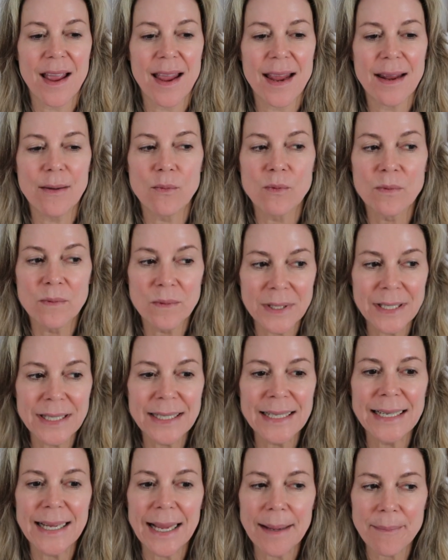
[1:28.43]

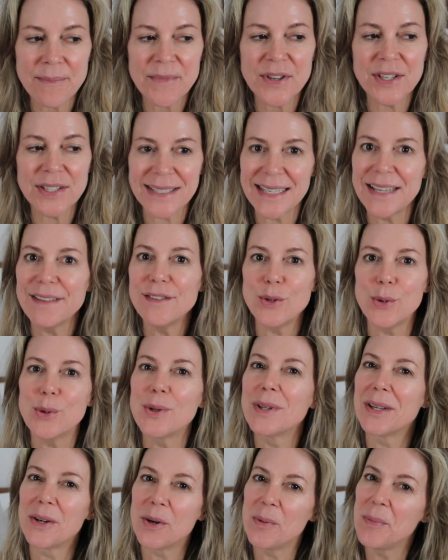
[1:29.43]
It just gives you
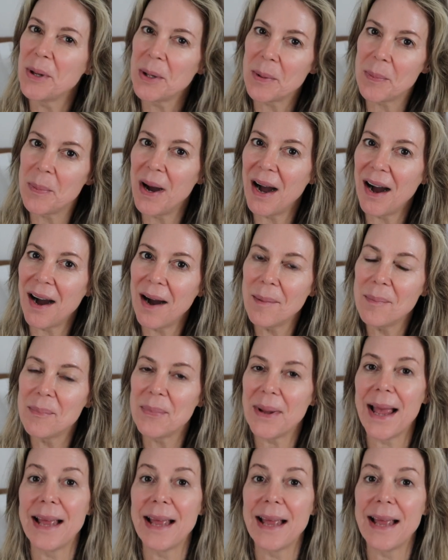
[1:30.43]
a little bit of pop,